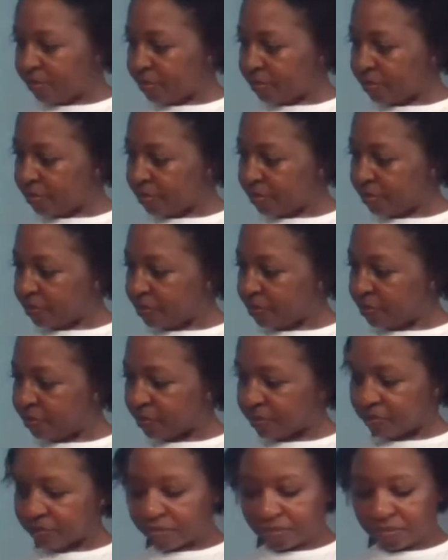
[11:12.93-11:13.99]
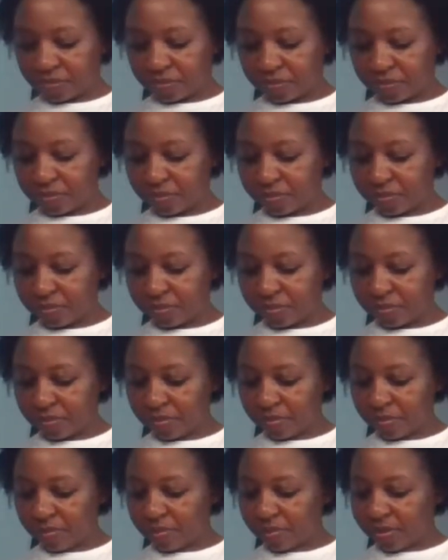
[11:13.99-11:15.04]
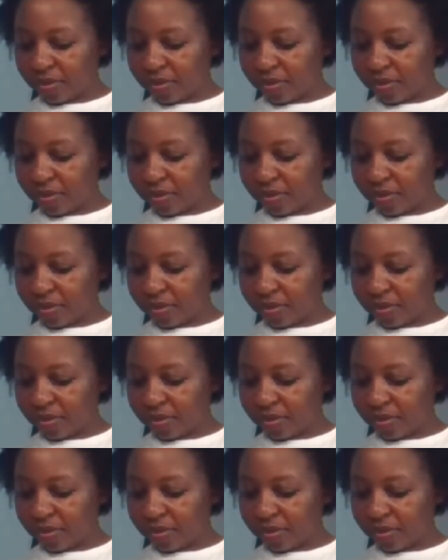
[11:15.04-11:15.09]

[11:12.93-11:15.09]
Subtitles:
(silence)